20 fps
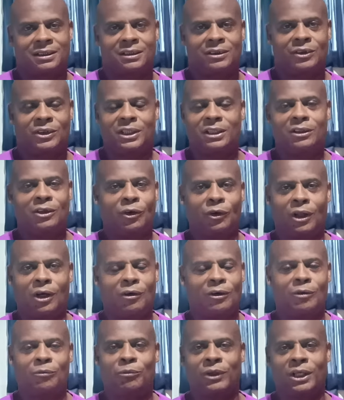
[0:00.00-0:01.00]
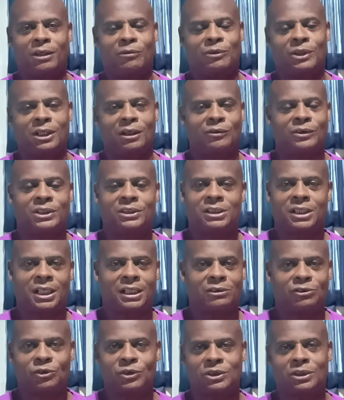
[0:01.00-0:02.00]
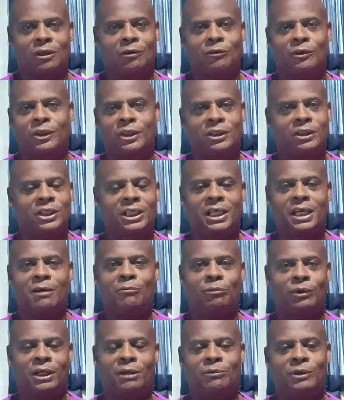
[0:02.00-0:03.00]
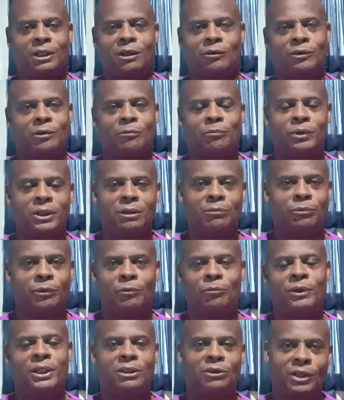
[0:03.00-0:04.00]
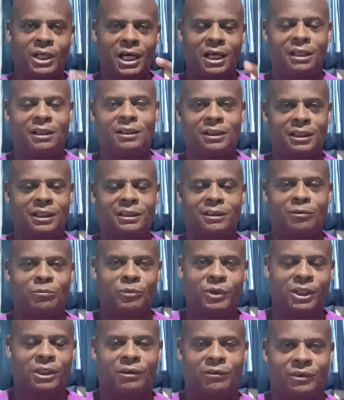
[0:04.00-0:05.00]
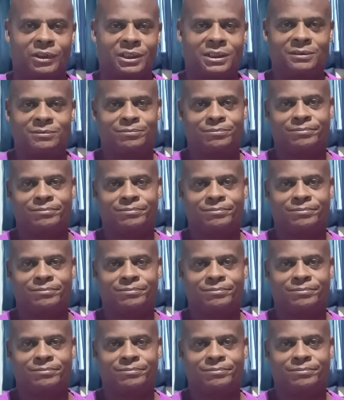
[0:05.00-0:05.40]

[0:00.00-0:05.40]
You can no longer blame it on these countries over here. You can't blame it on the people, man. You got to look in the mirror.